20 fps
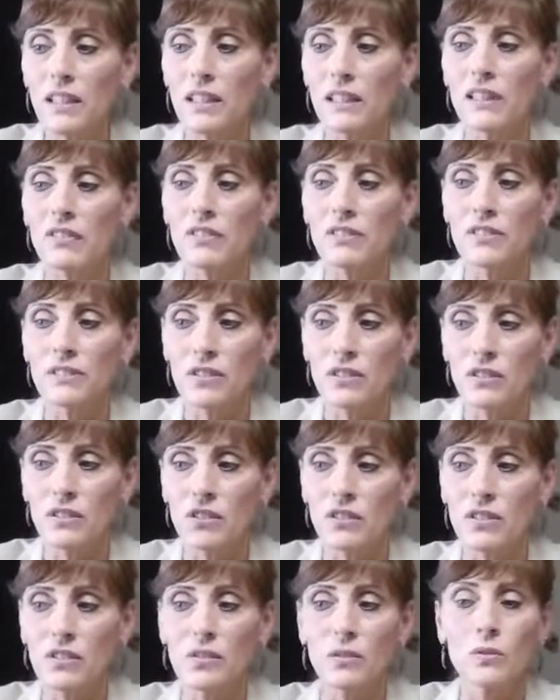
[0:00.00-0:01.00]
and the
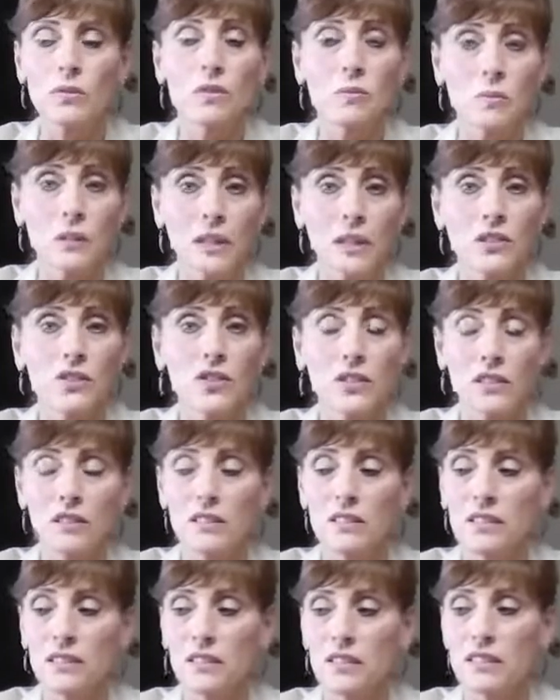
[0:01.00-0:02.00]
physician who is managing
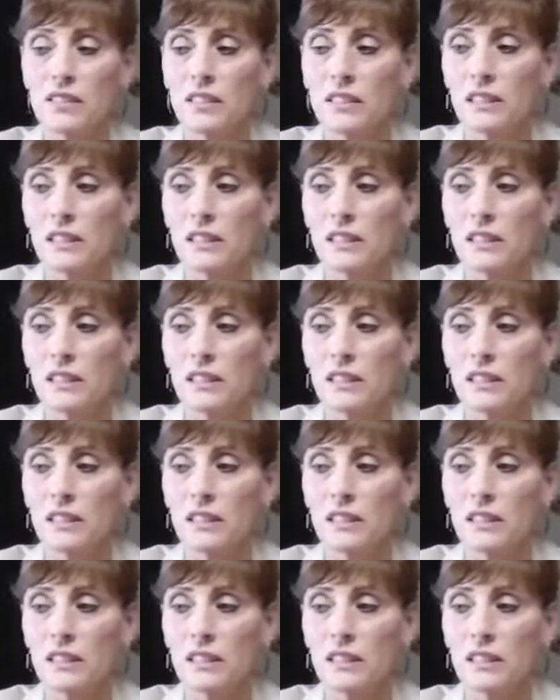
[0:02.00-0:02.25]
his disease.